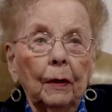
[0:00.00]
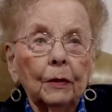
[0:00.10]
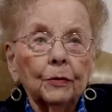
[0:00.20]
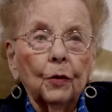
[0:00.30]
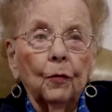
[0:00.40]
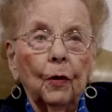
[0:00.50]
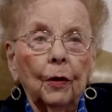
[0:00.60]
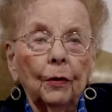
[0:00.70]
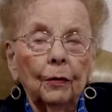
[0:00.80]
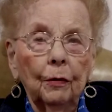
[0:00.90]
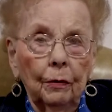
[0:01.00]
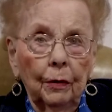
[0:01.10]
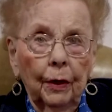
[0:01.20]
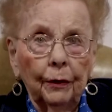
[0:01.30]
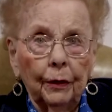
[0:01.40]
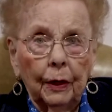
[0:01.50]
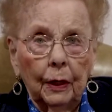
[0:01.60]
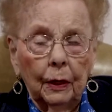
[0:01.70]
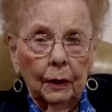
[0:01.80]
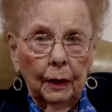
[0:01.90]
so another
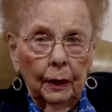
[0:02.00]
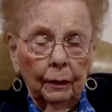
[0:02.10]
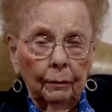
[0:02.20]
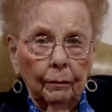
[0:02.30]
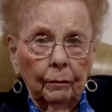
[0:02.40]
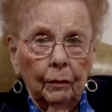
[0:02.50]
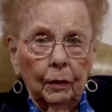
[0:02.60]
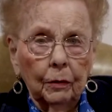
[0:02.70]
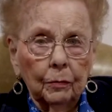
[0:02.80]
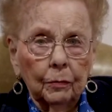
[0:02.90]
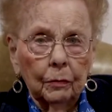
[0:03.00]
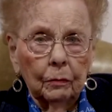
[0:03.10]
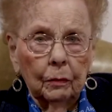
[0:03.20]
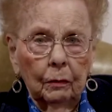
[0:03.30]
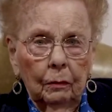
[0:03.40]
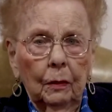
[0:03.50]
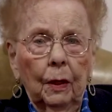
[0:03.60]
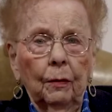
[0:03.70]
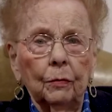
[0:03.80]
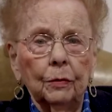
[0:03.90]
gal and I, because
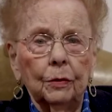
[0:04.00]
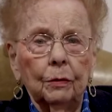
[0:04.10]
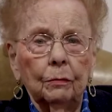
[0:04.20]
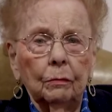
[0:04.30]
that was,